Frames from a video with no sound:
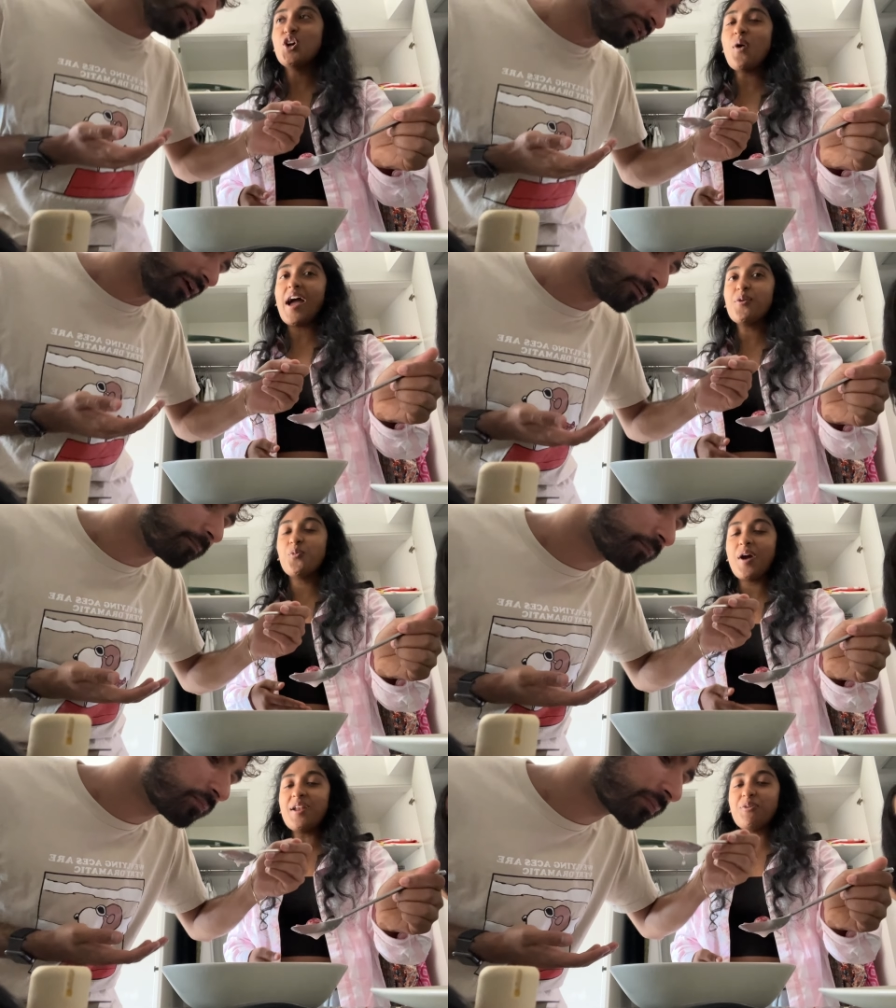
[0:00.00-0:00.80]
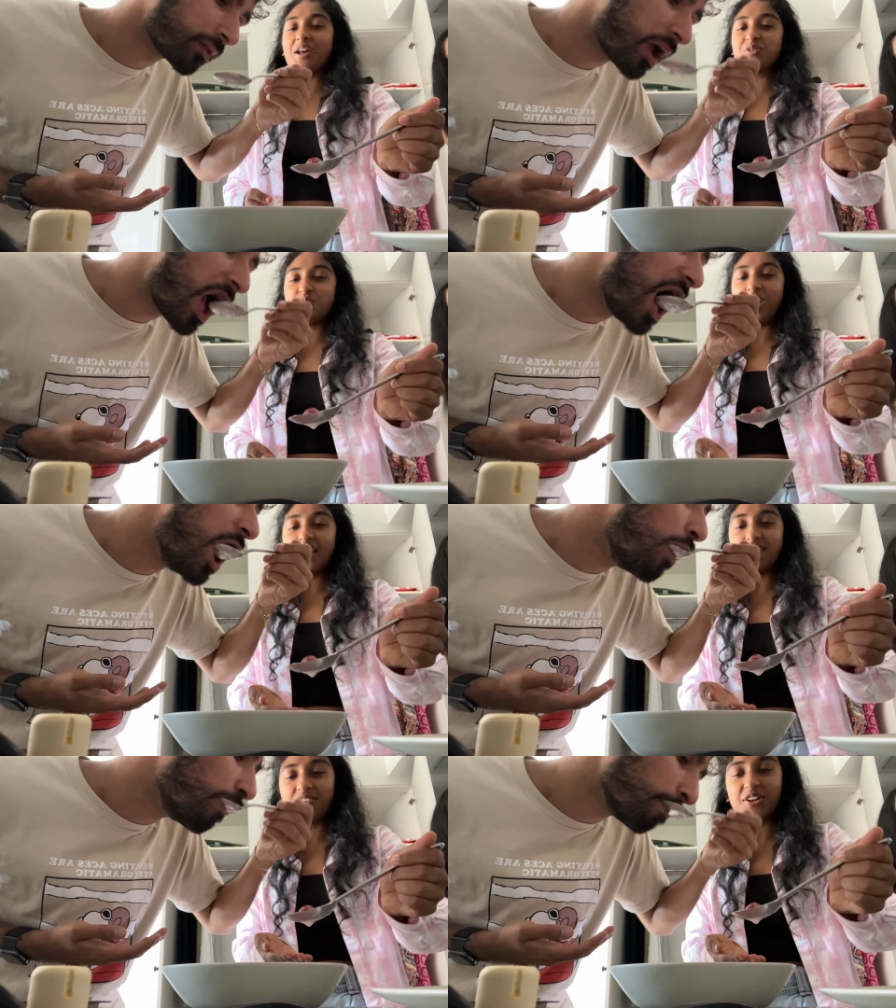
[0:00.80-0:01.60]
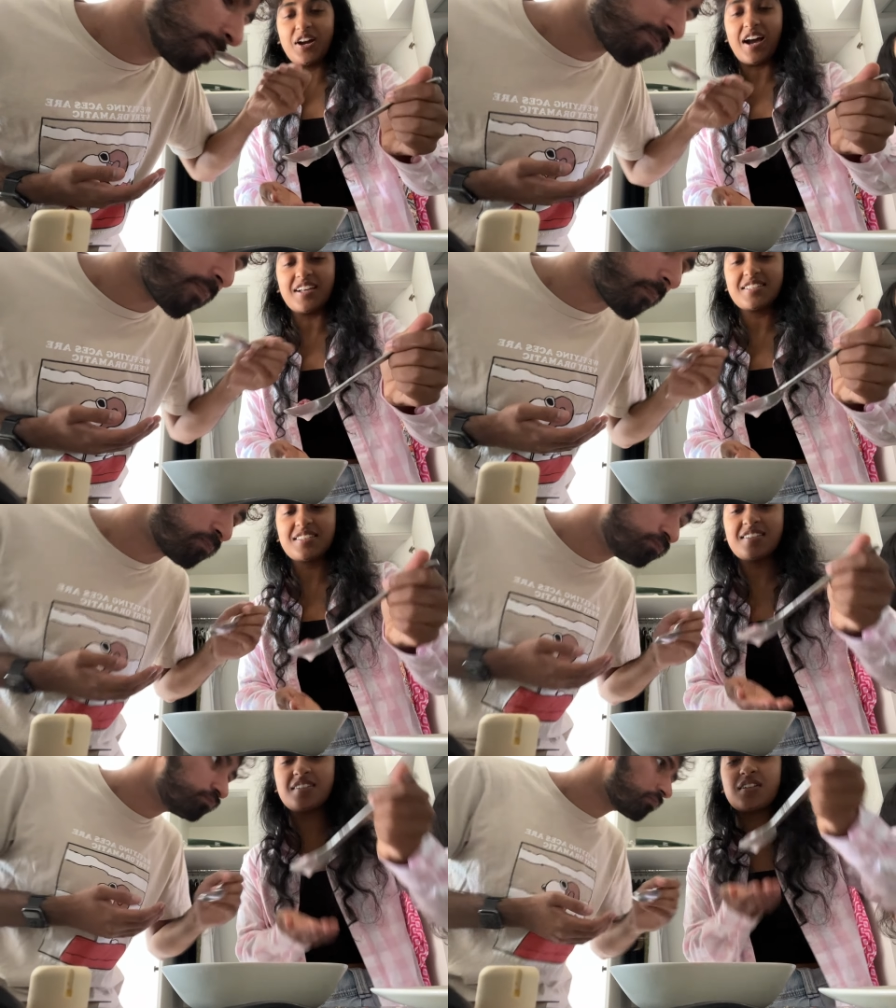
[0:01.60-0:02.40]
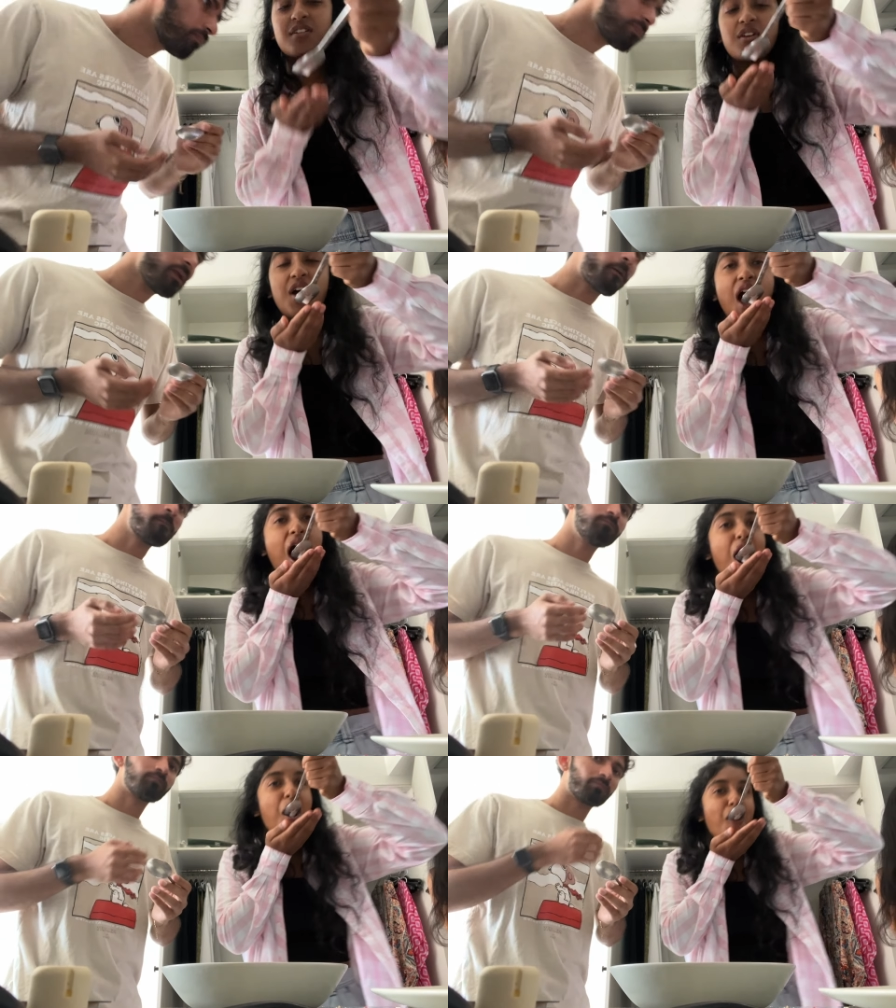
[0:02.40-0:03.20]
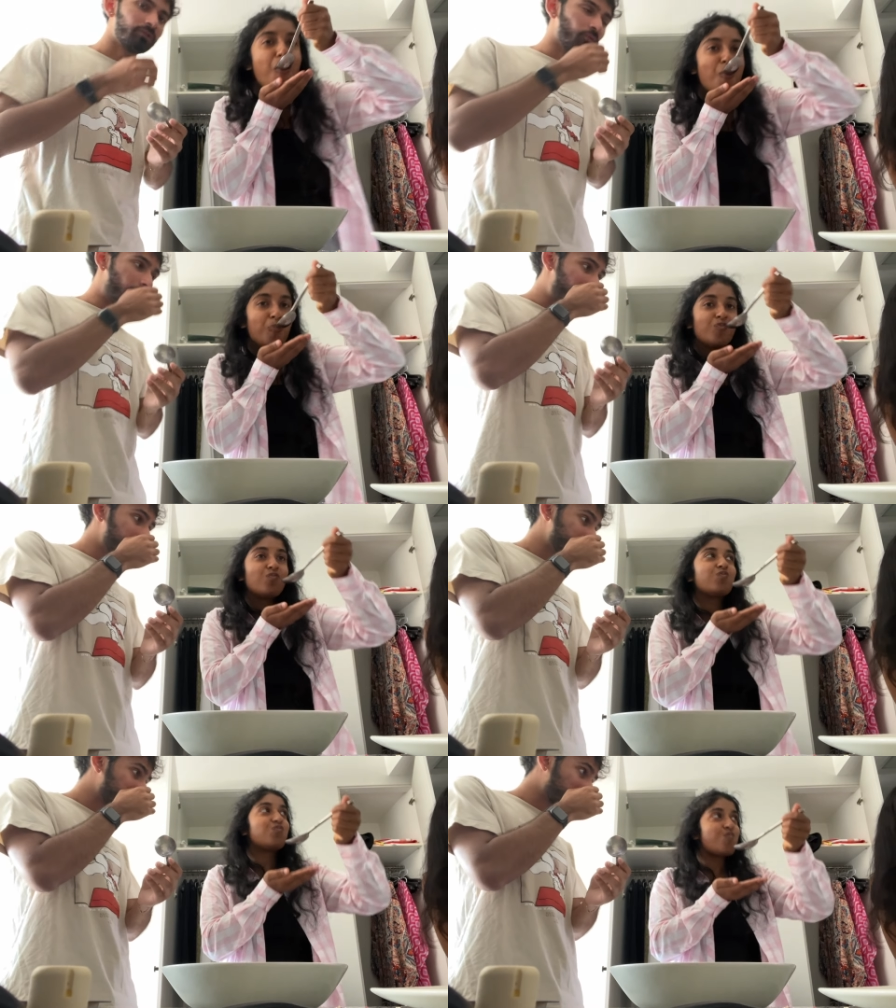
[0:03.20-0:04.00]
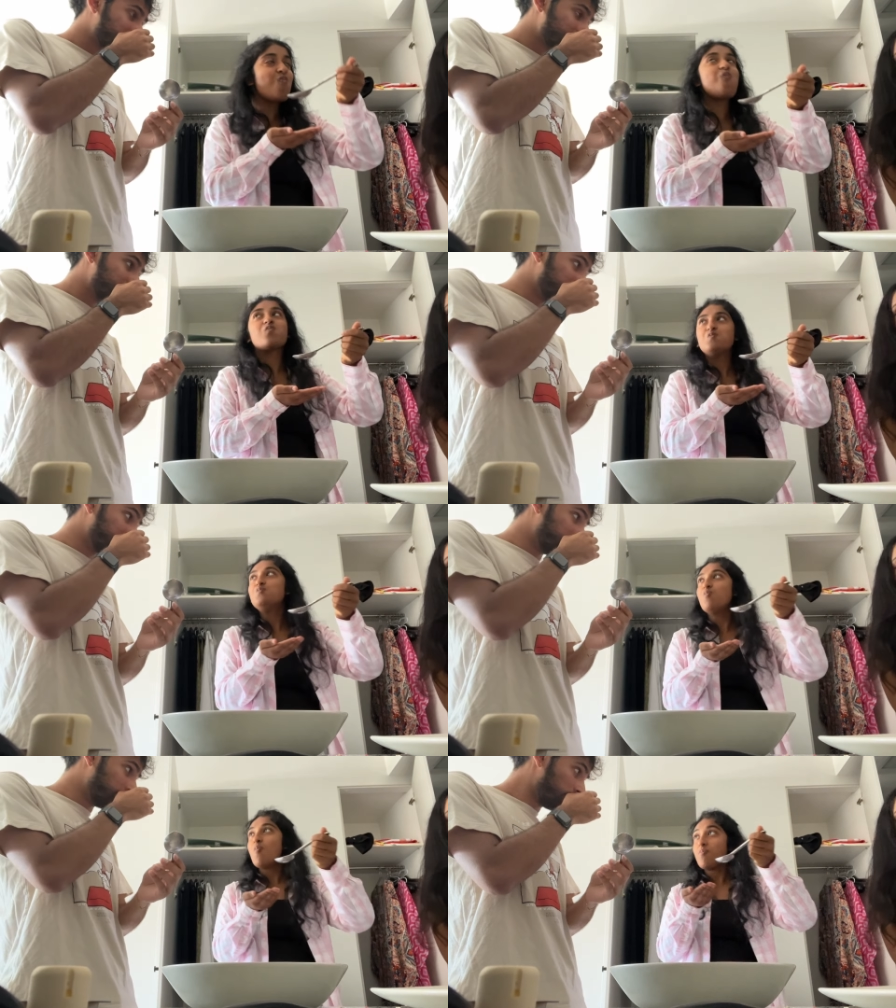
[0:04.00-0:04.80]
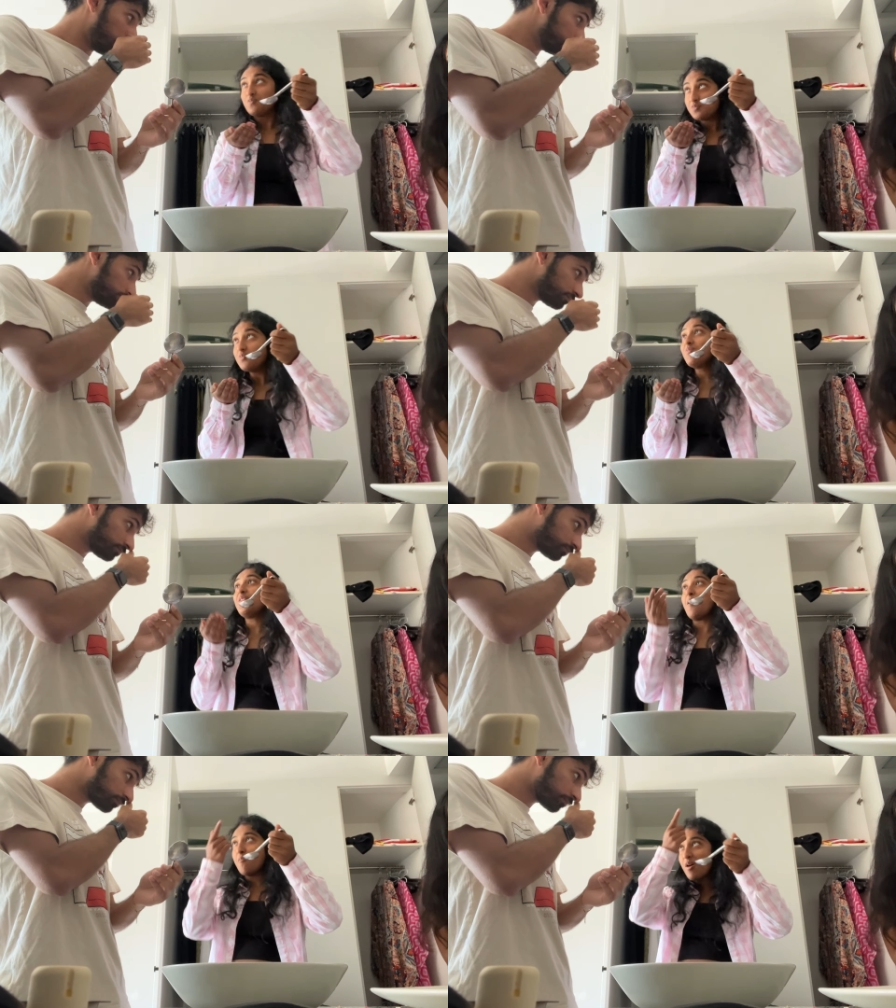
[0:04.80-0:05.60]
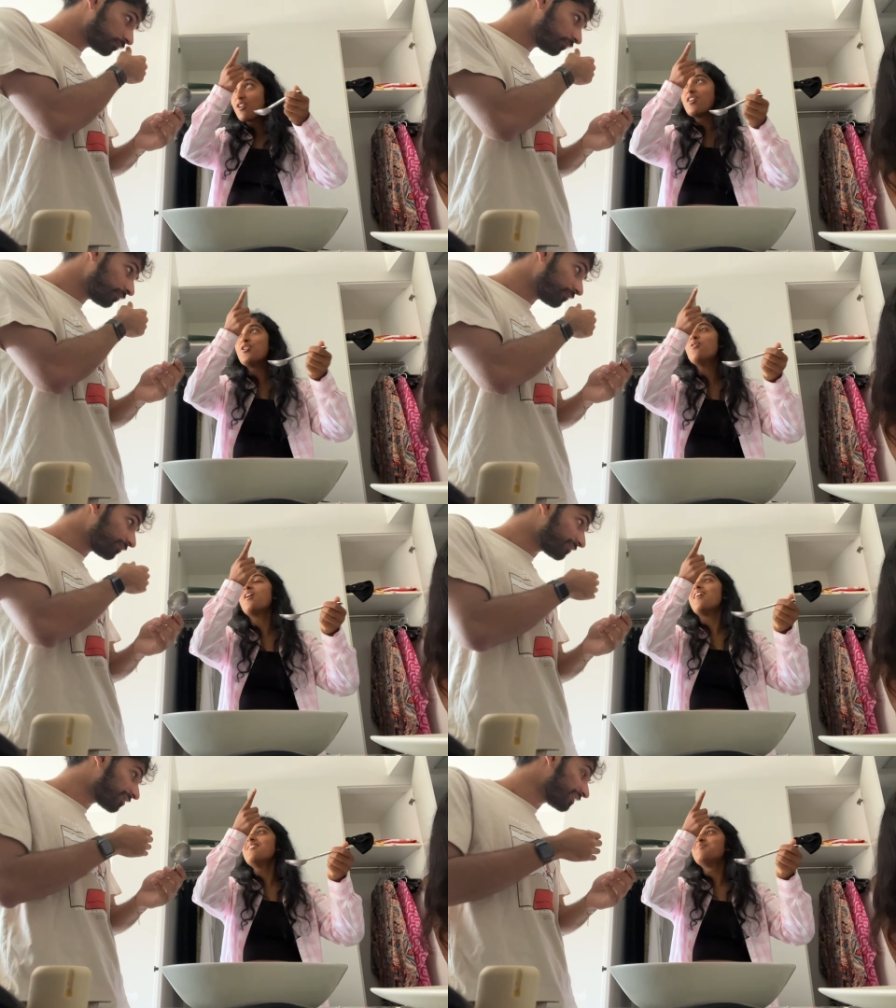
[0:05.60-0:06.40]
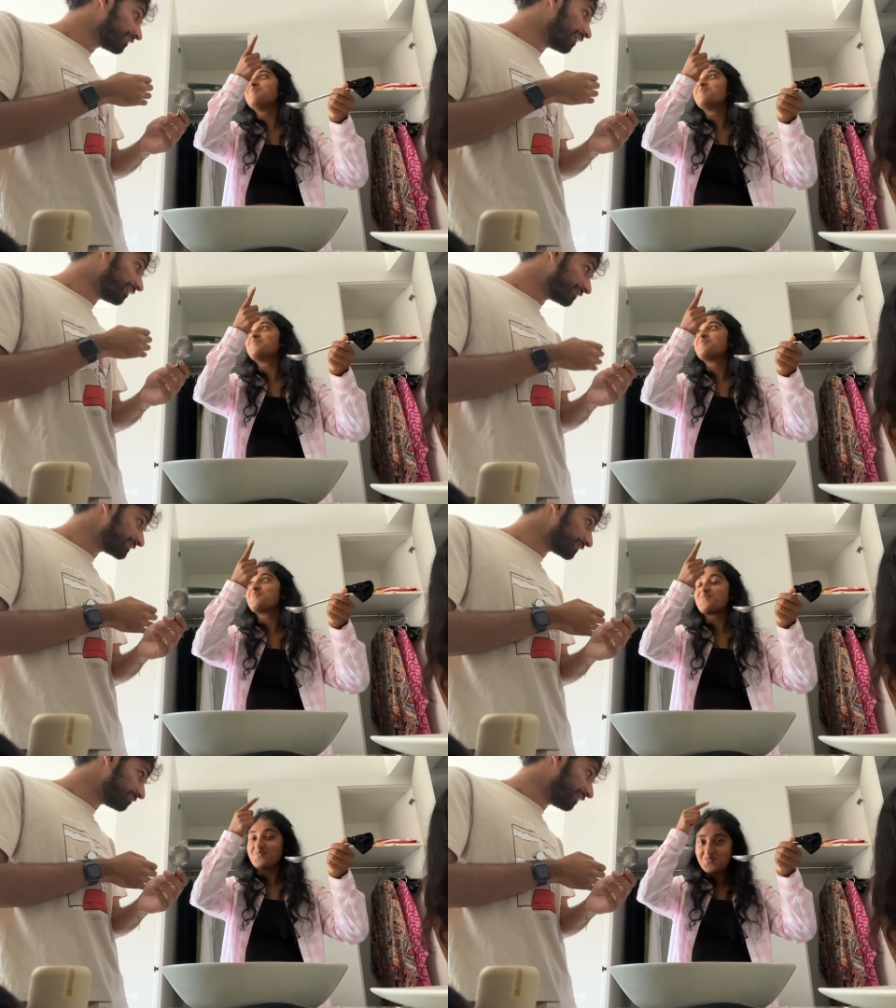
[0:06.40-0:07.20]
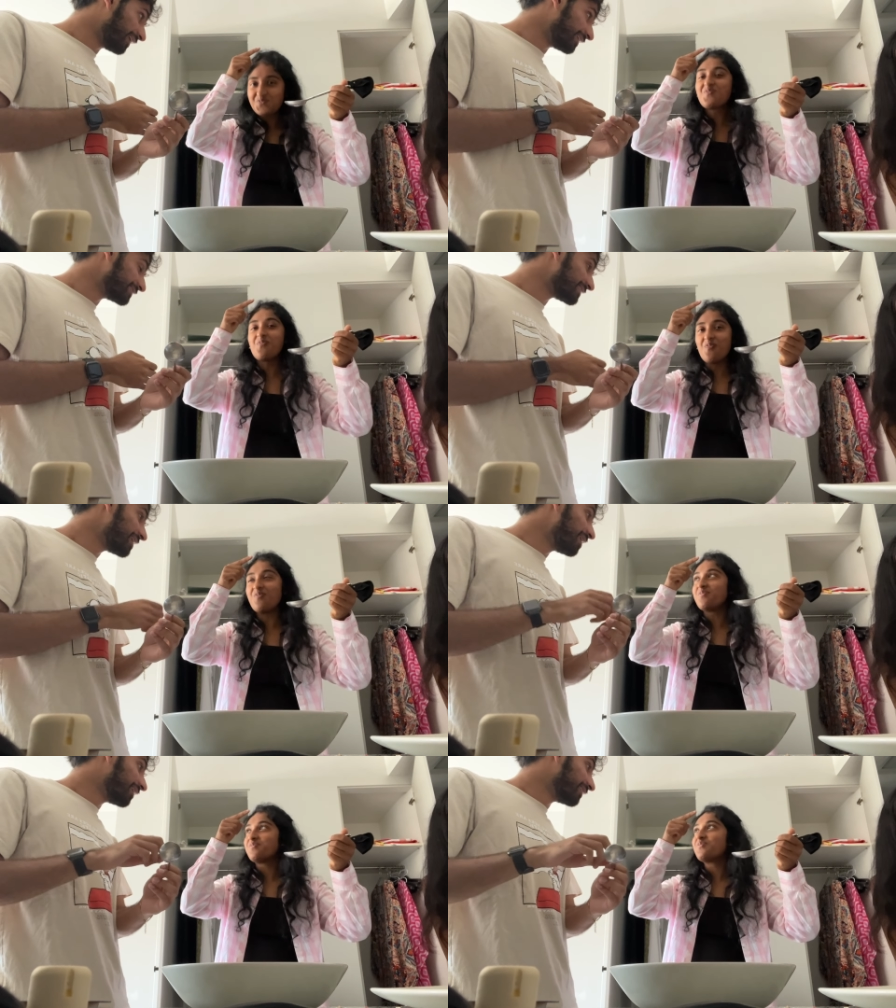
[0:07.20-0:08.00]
No, I went when I was waiting for you guys. What? You went mm -hmm. to Mercadona. Got the supplies. Mm -hmm.